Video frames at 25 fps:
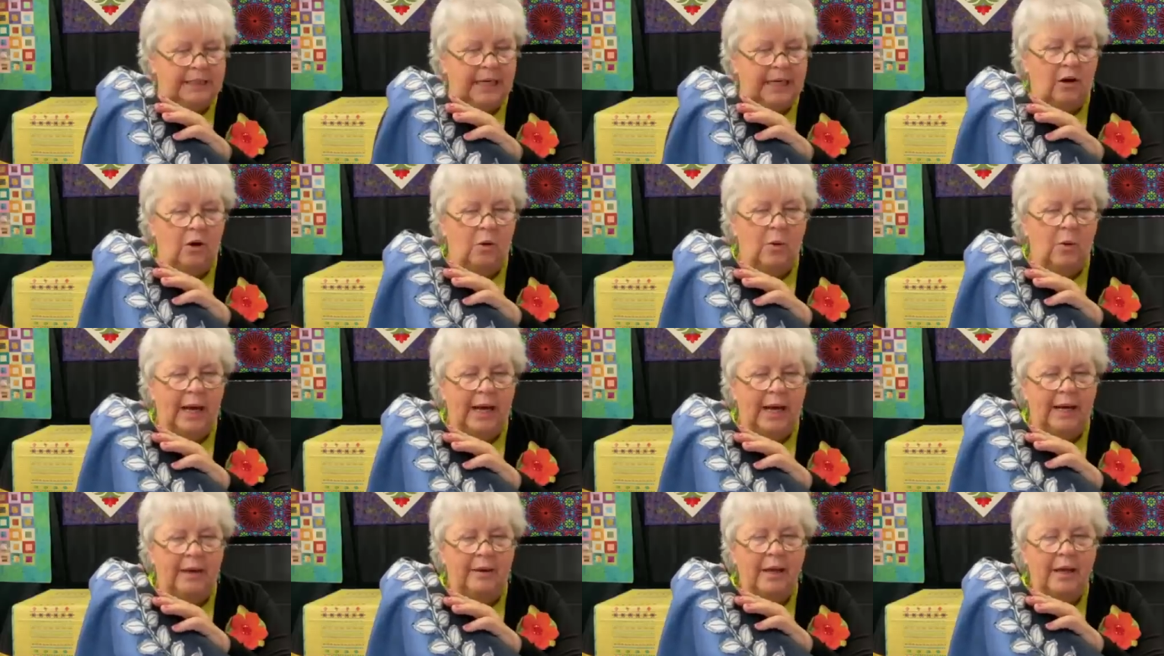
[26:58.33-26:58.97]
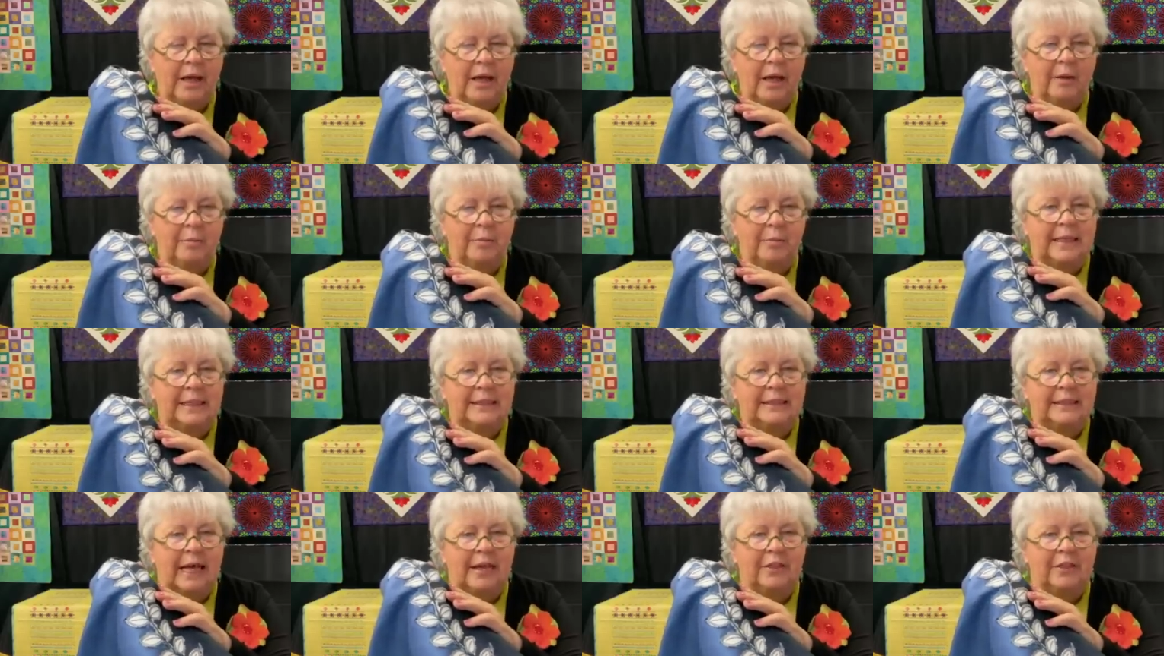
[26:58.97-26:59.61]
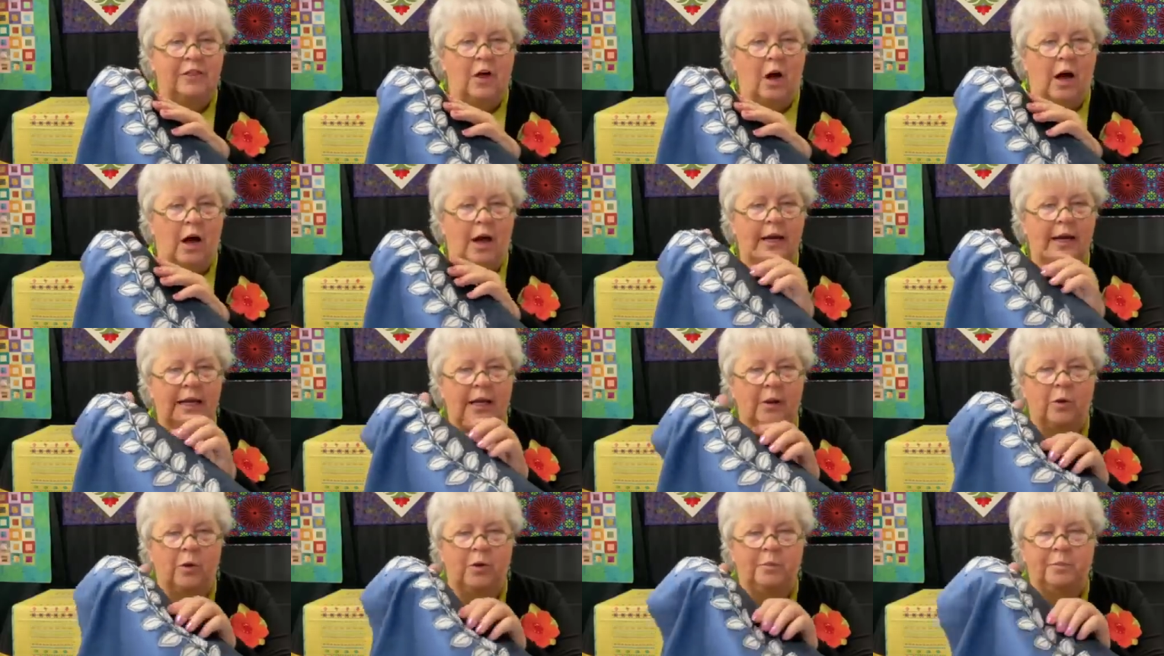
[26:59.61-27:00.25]
tearaway because I
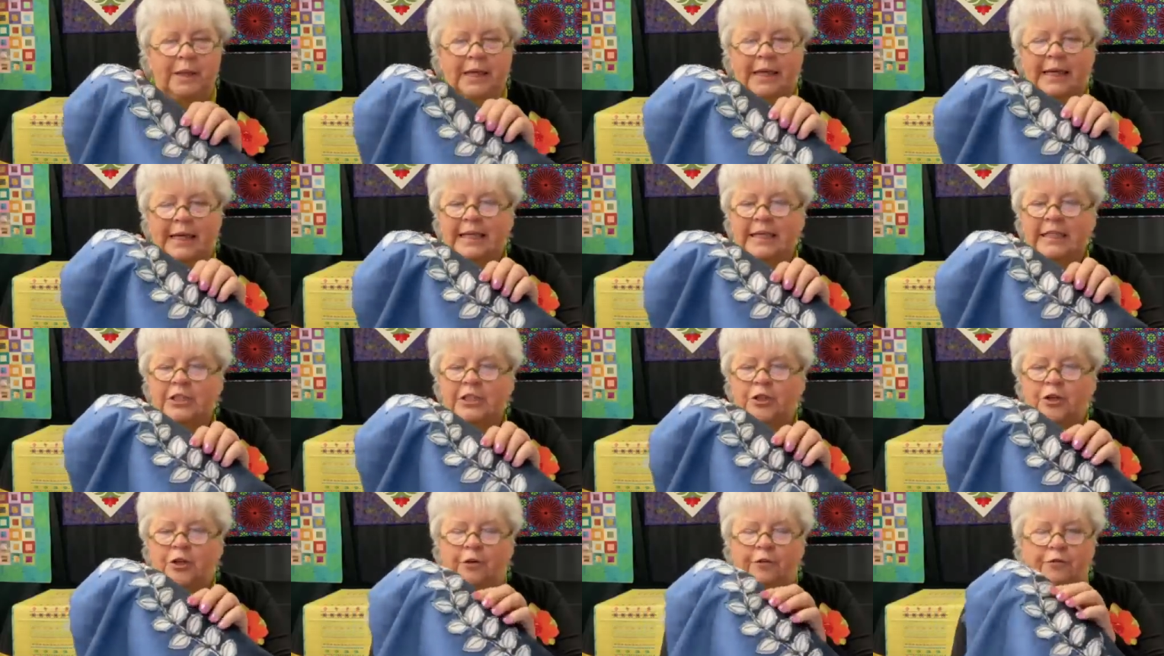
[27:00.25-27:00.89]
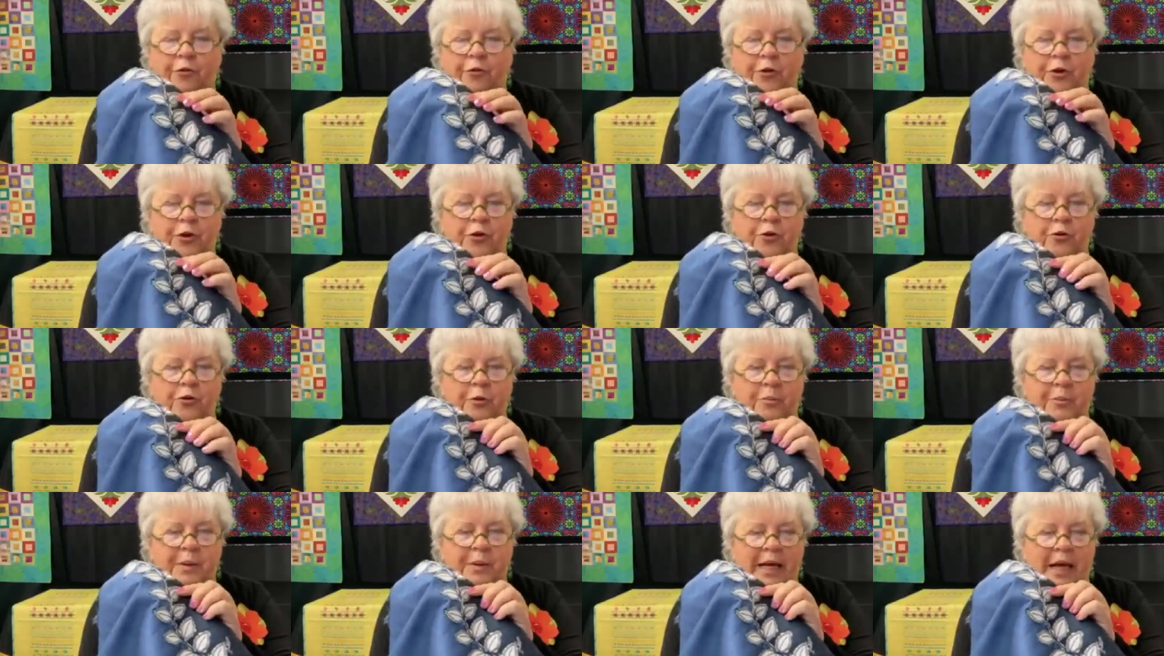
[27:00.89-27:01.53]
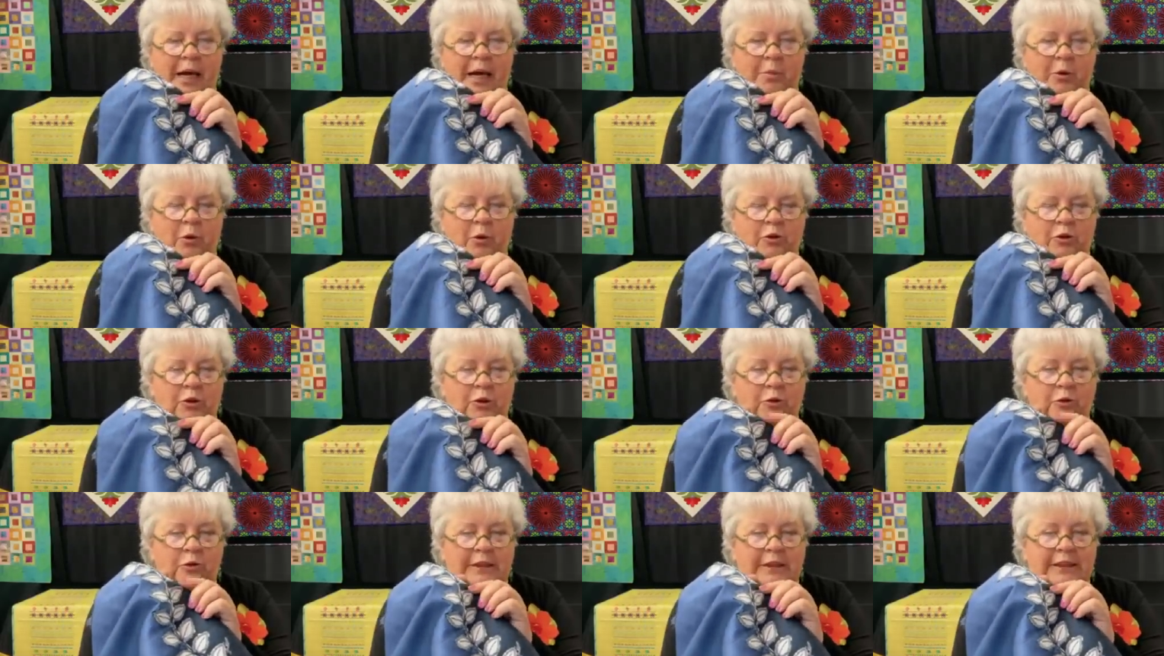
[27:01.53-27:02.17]
thought it would be easier for you to be able
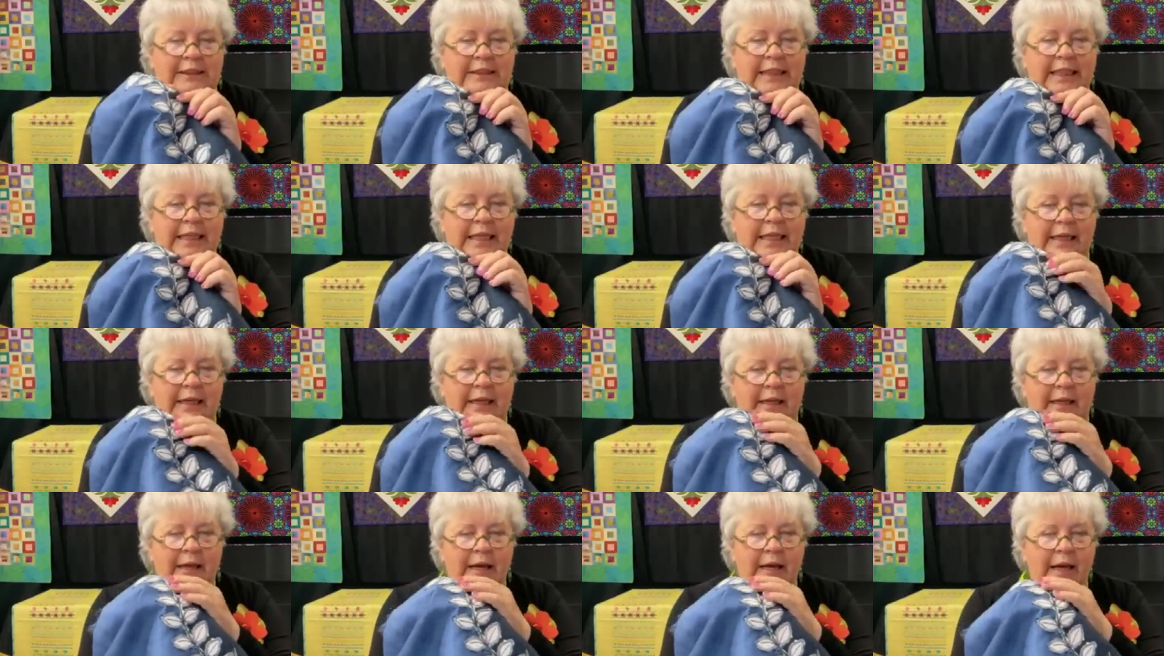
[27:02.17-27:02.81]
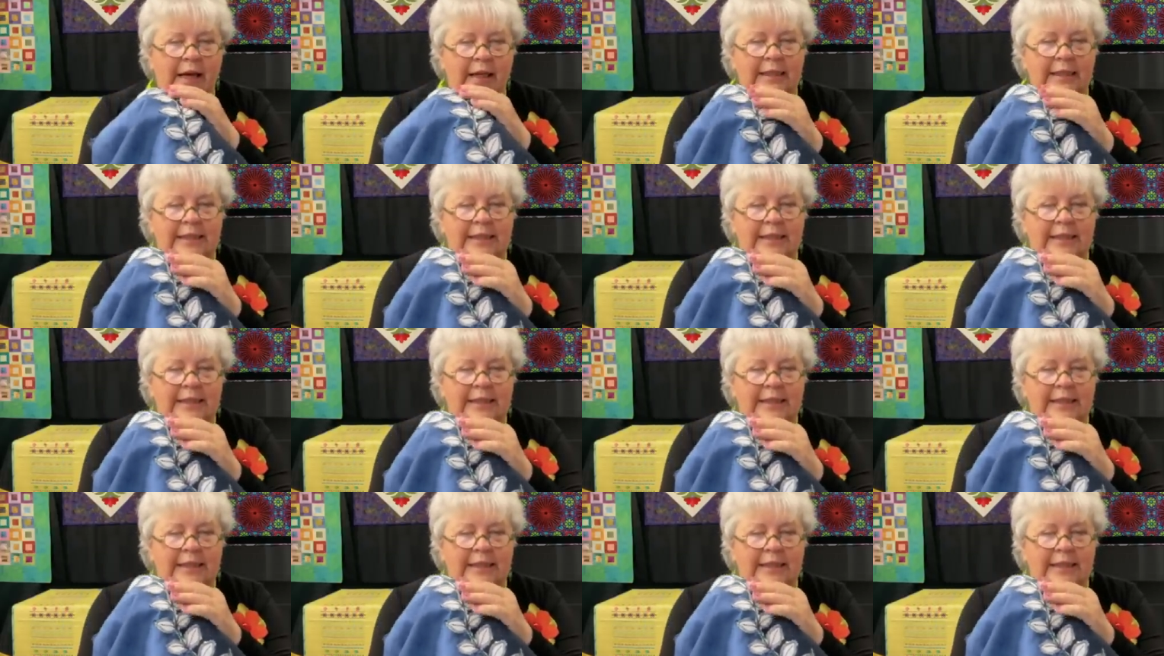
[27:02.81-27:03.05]
to see the